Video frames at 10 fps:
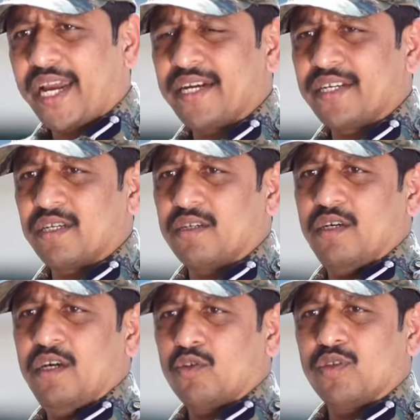cater
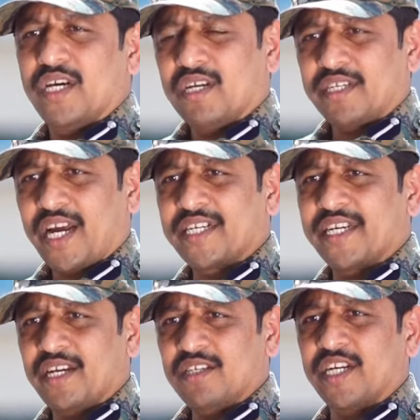to the
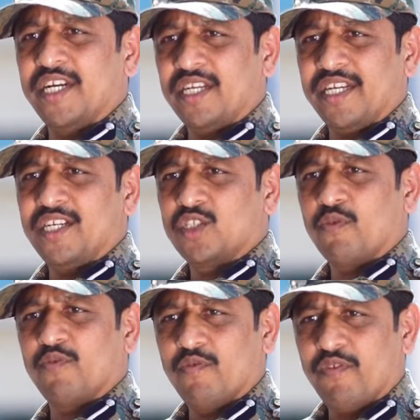tactical training needs
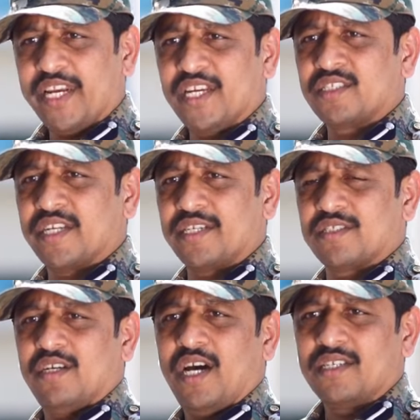of various
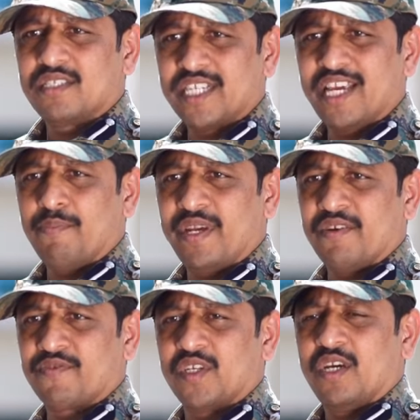states and
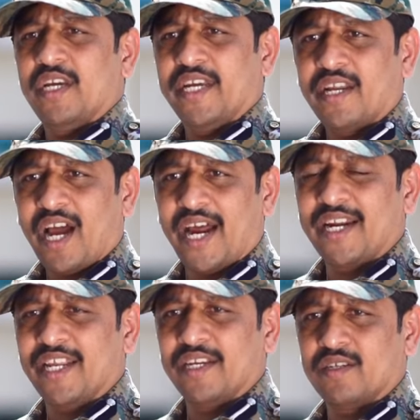CAPFs in
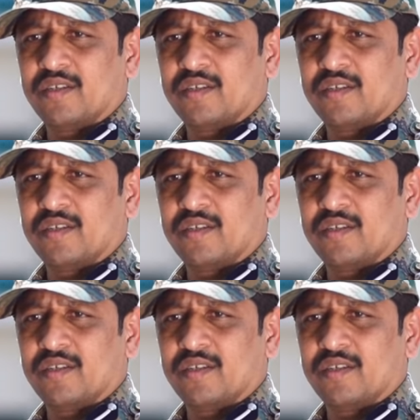handling